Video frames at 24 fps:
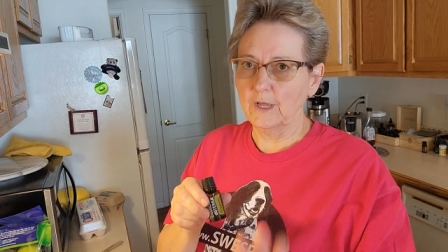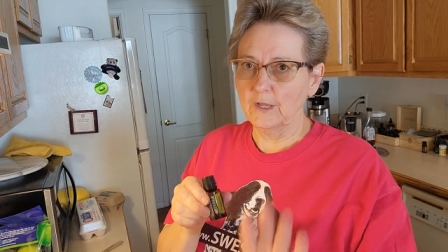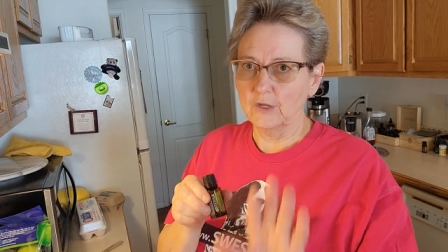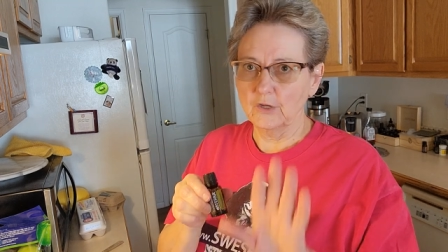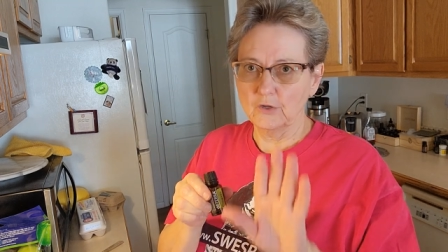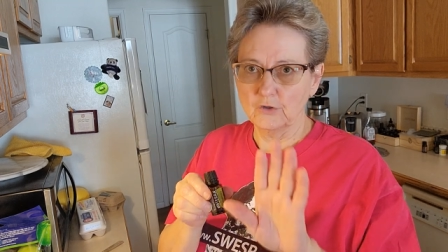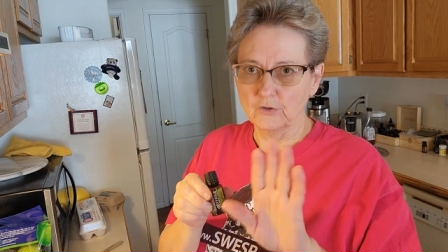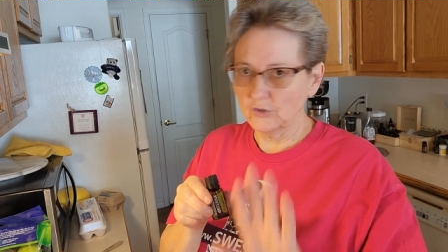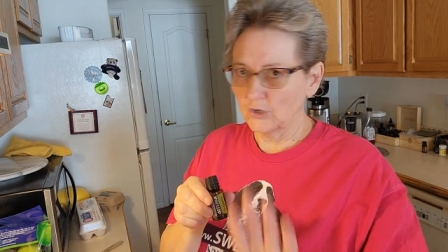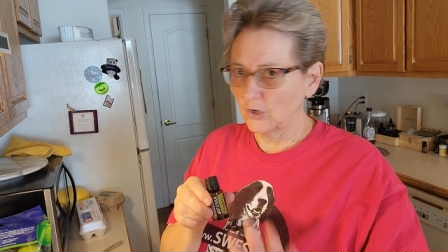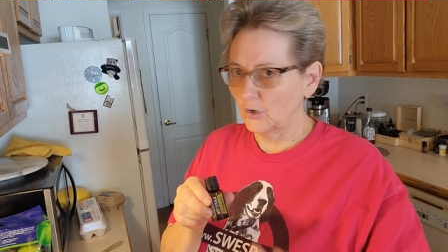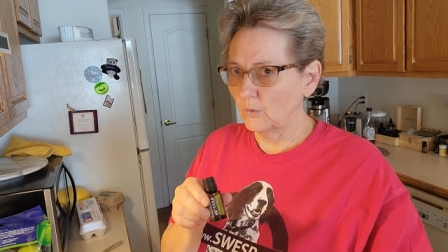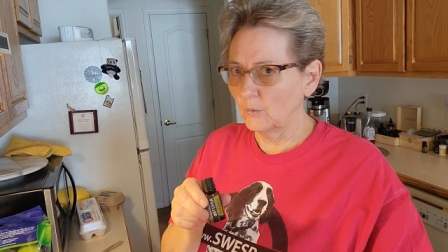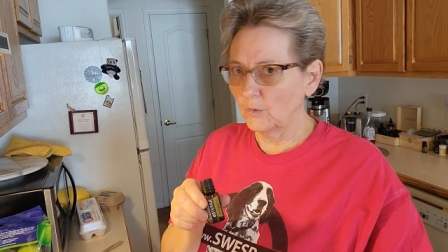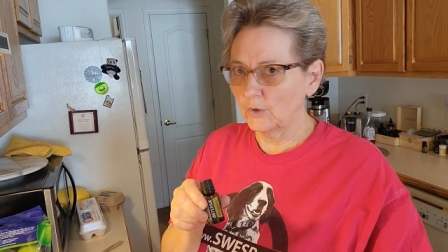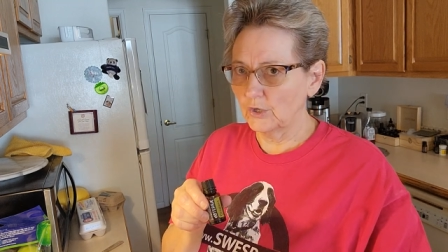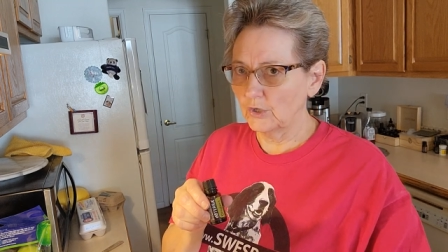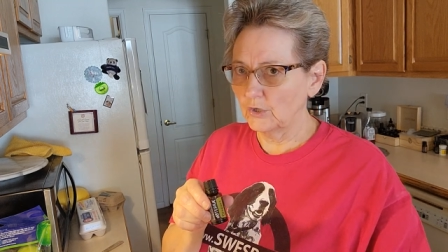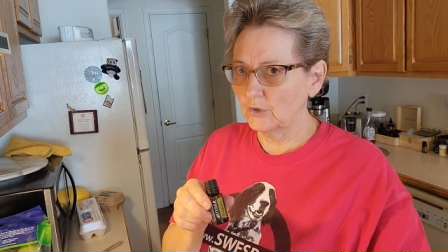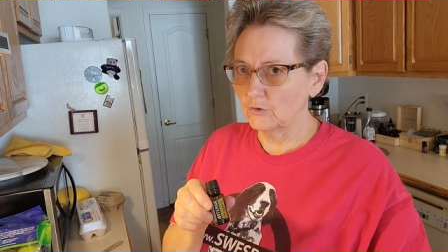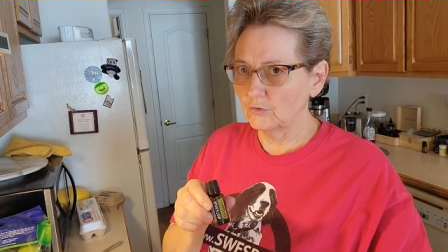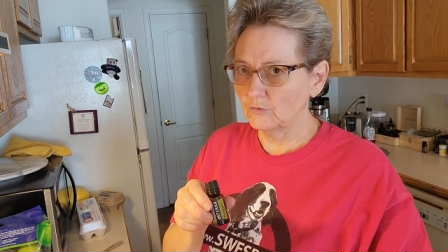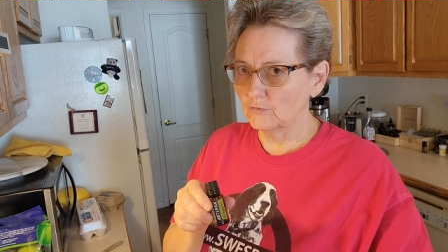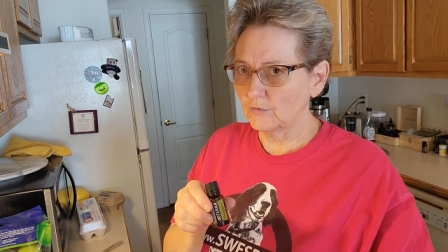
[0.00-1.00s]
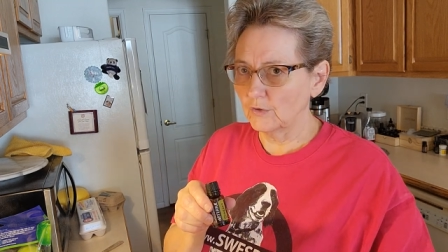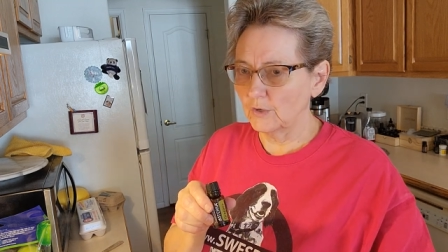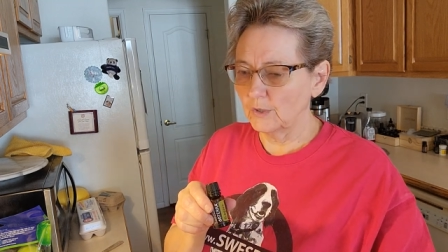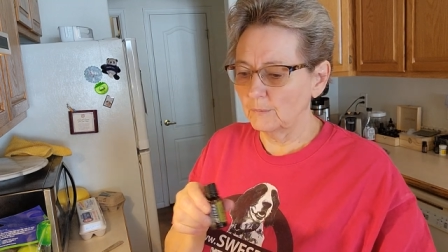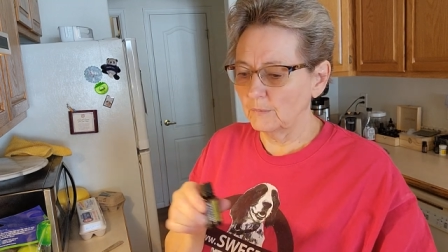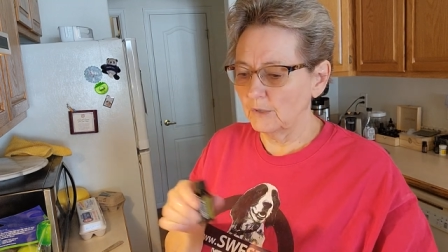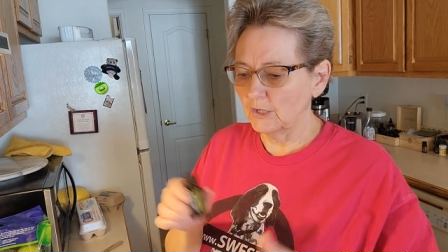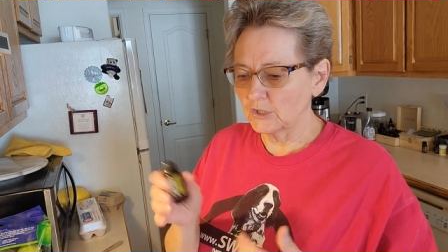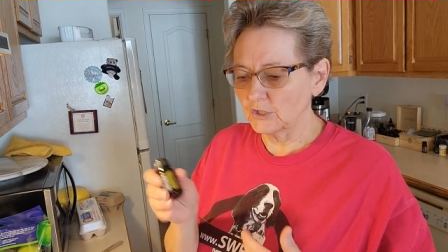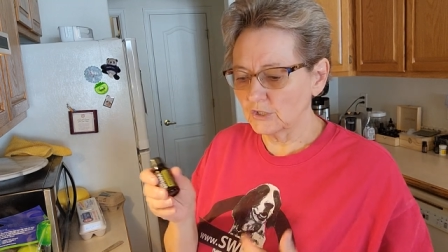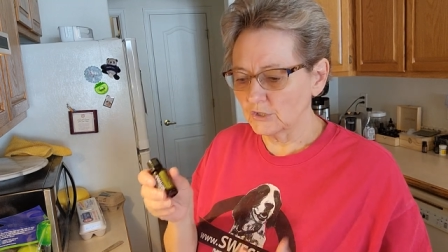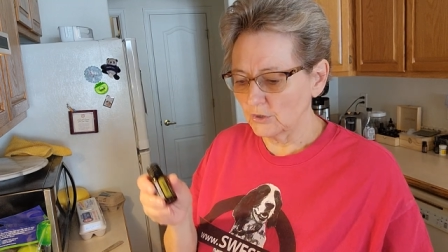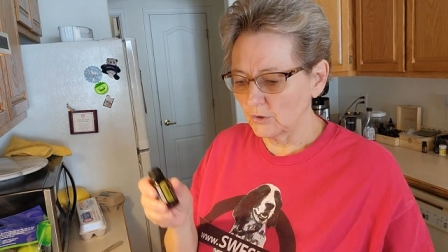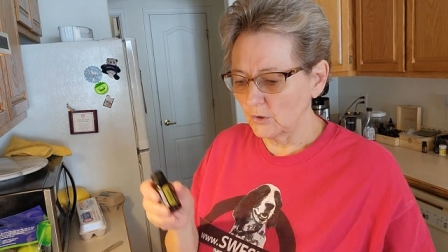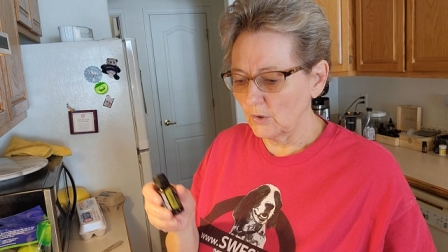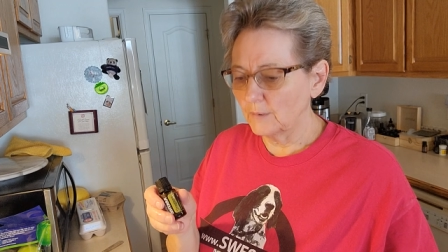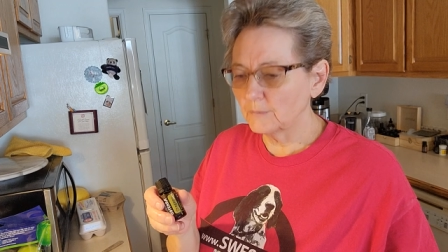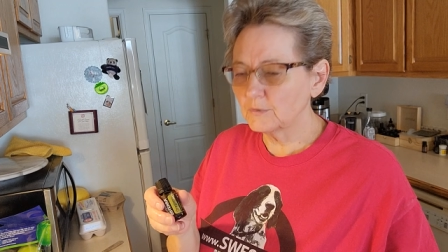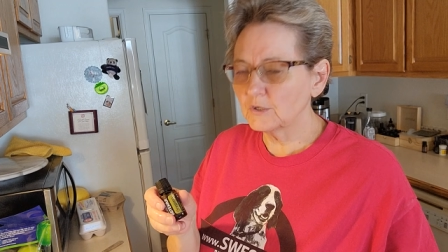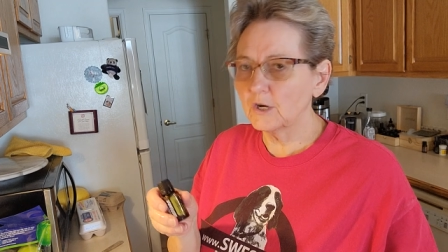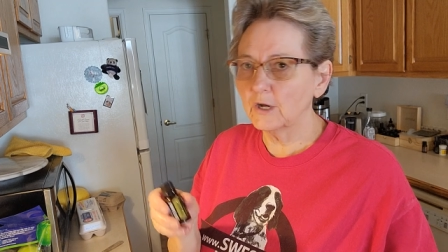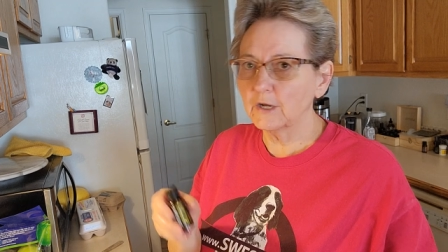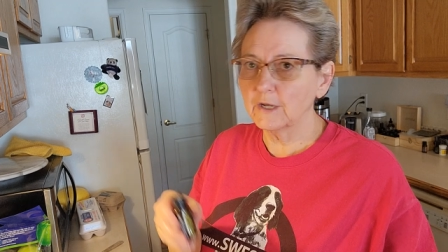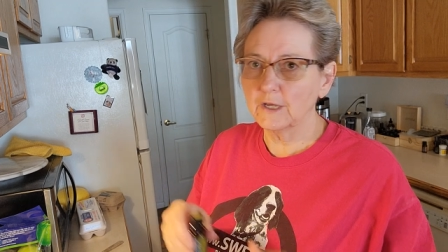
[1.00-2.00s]
You don't want to use very much. So I'm
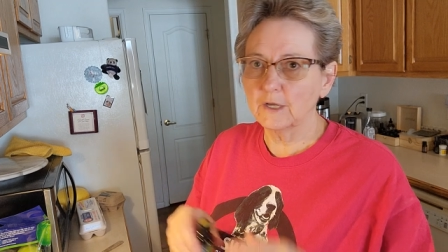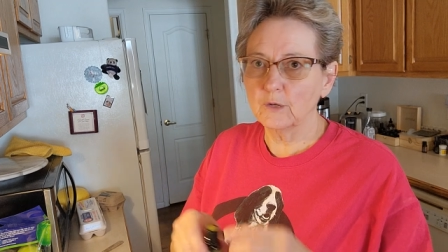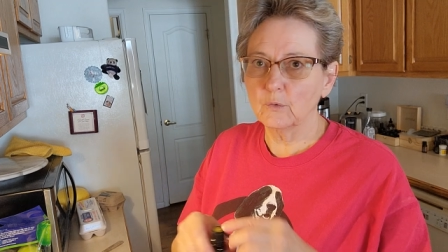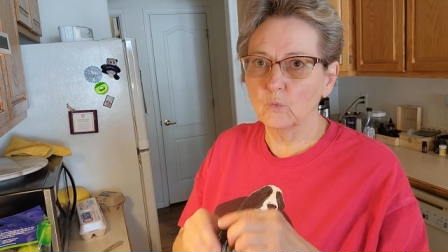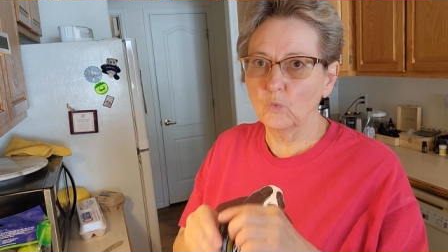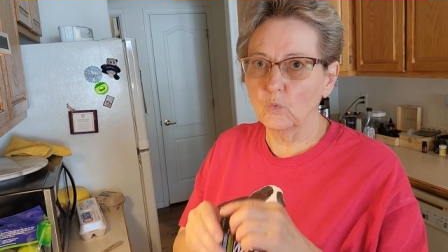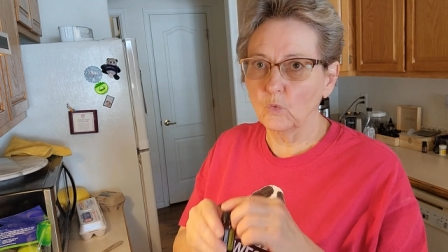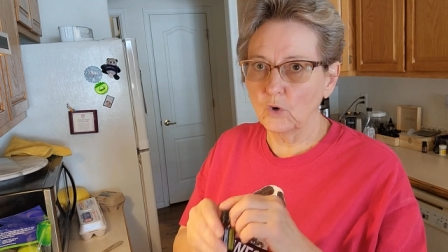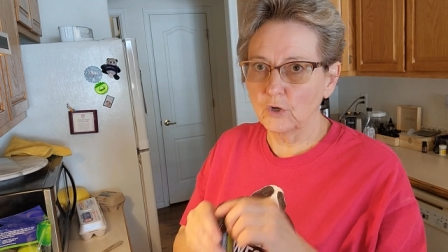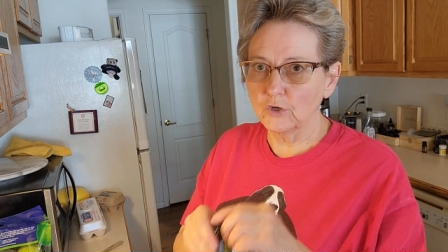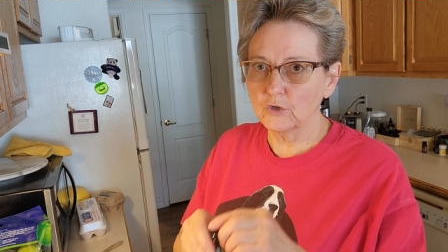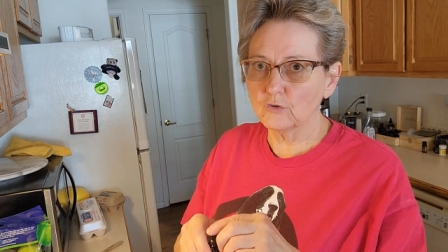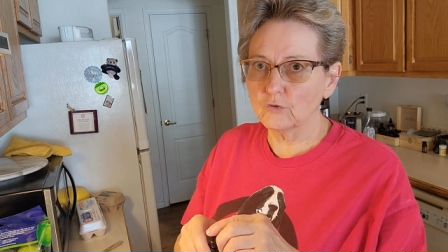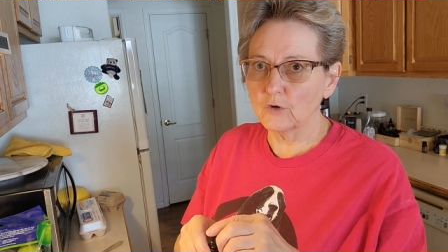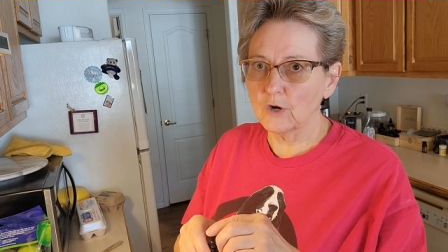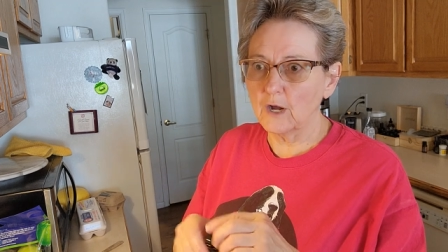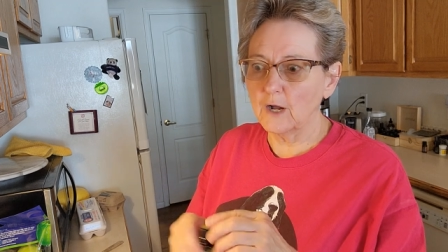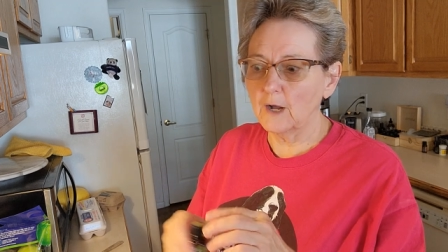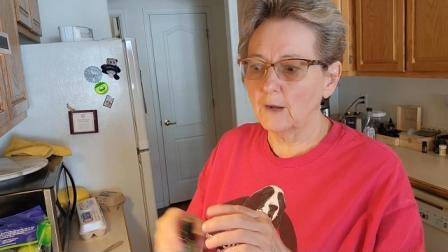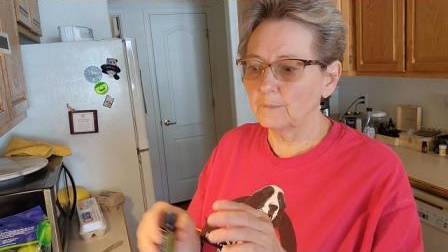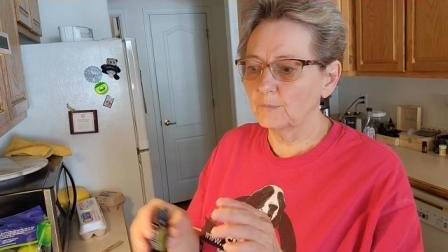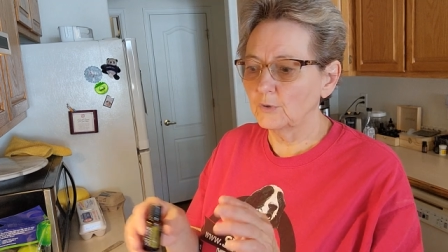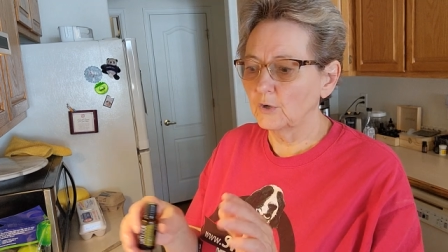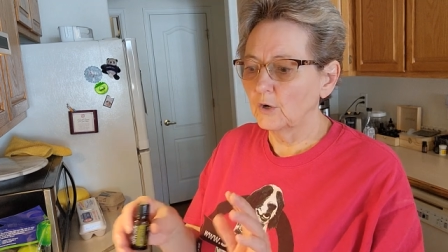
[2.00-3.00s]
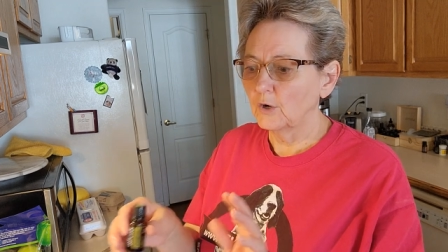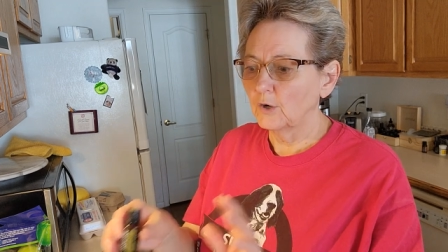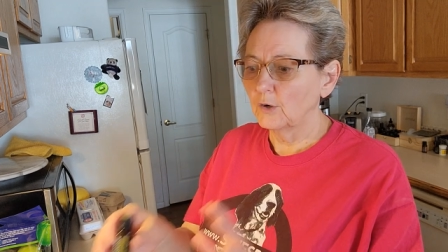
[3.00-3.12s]
talking one drop